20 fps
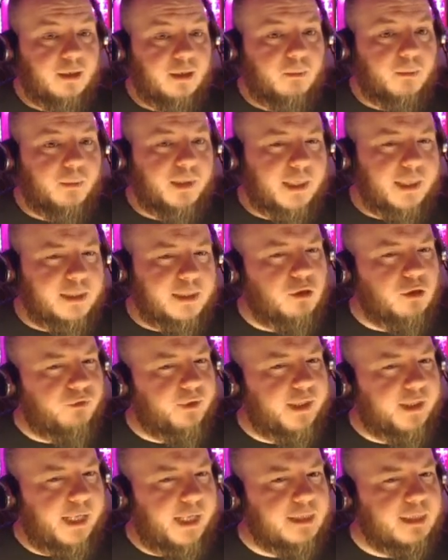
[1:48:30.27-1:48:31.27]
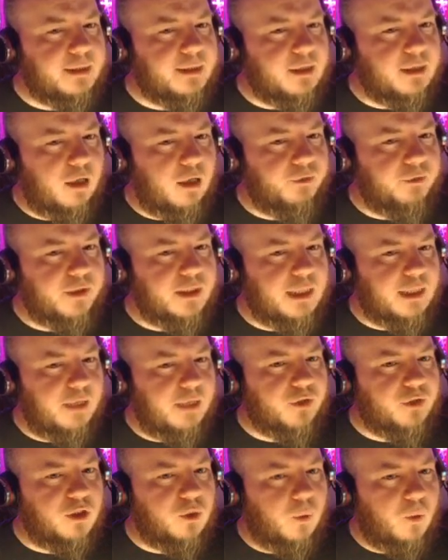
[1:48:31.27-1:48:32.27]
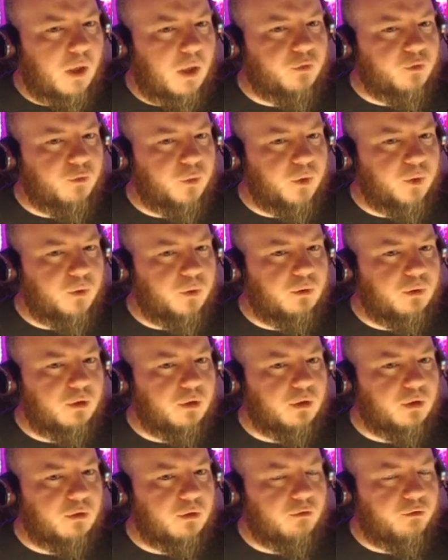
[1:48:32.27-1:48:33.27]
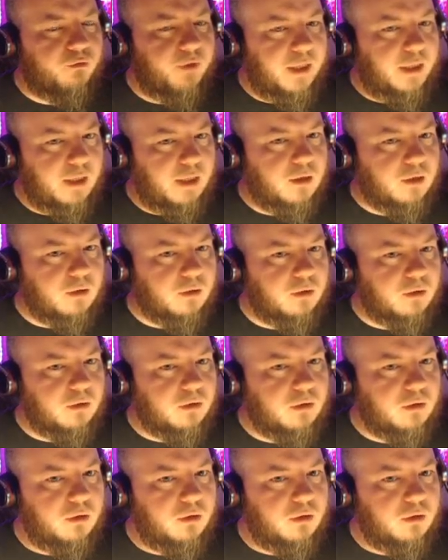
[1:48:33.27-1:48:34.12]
but let's not forget it's a toughness 7, 12 wound vehicle